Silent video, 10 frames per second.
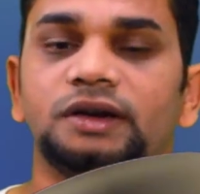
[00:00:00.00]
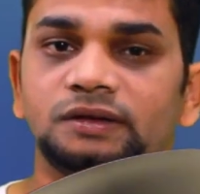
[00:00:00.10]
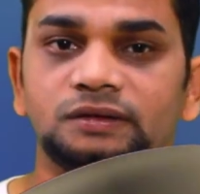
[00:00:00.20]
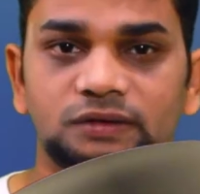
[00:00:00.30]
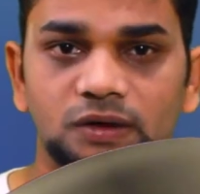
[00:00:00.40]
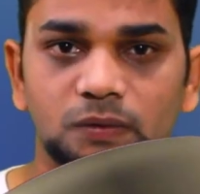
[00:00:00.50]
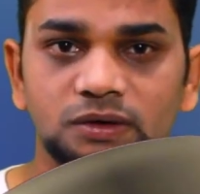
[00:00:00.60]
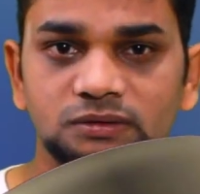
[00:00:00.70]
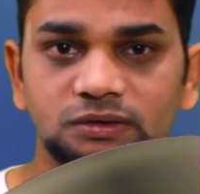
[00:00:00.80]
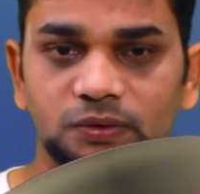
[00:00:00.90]
it is
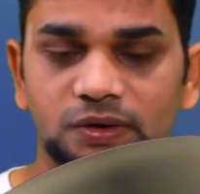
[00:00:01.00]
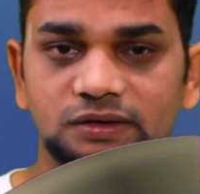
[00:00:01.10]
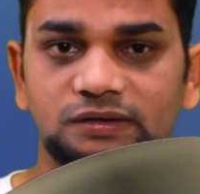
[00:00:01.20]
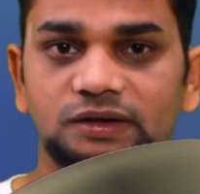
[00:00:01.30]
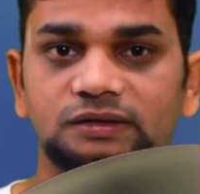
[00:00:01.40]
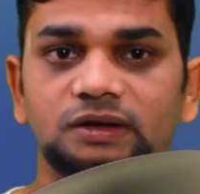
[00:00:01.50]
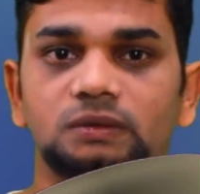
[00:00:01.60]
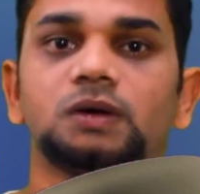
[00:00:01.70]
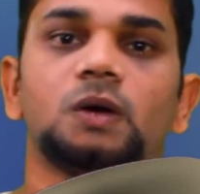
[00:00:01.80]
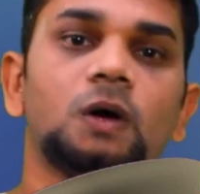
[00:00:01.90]
silver. You can see a
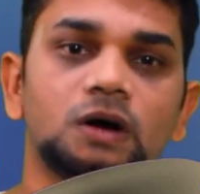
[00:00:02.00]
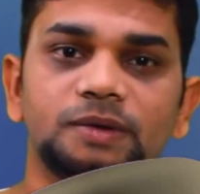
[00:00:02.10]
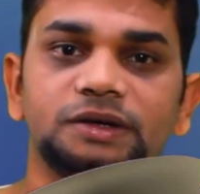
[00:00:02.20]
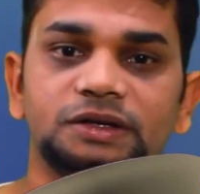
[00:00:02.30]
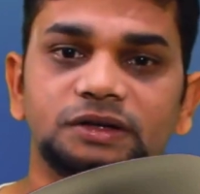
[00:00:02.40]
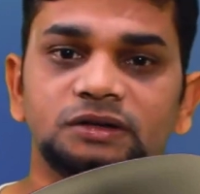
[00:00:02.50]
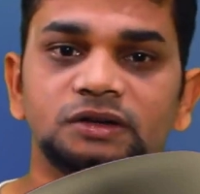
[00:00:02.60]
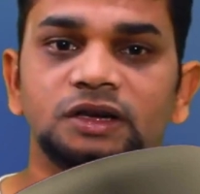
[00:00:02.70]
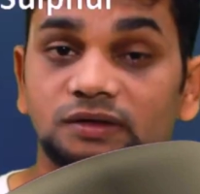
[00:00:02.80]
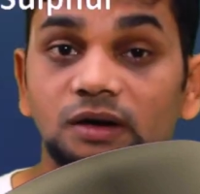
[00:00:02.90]
silver ornament here.
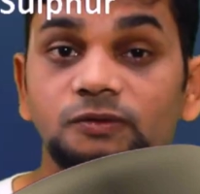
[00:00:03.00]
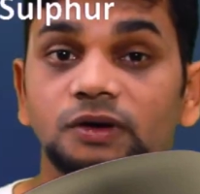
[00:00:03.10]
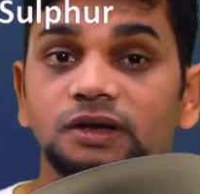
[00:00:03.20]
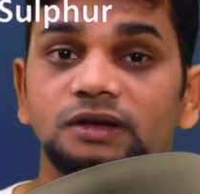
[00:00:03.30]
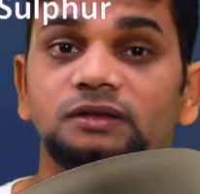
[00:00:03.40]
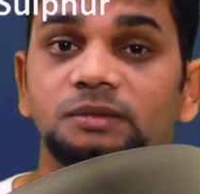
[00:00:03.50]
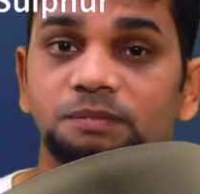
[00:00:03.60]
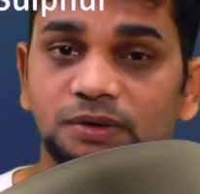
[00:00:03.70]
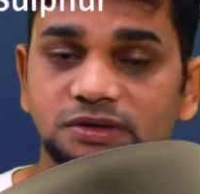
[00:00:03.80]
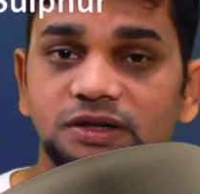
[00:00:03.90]
Sulfur is
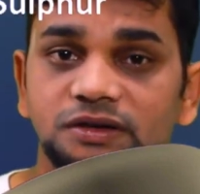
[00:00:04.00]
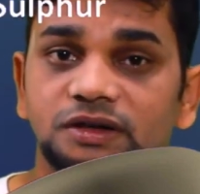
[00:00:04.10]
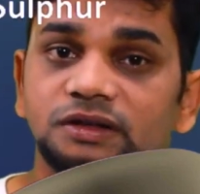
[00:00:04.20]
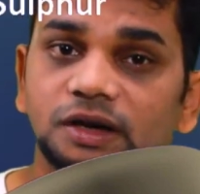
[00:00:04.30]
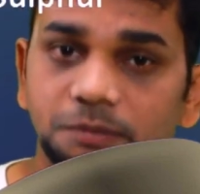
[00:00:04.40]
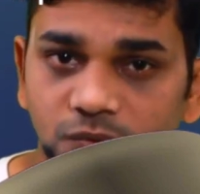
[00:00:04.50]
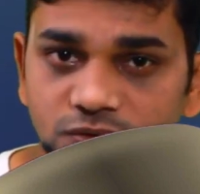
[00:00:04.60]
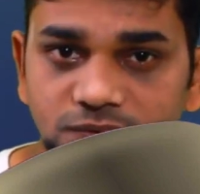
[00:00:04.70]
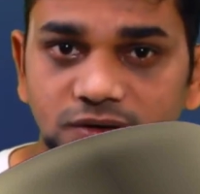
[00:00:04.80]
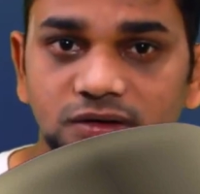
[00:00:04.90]
present in the
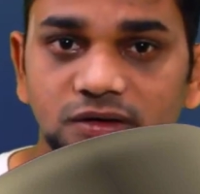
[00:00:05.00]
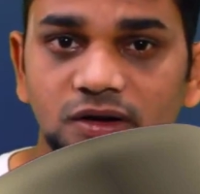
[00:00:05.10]
atmosphere.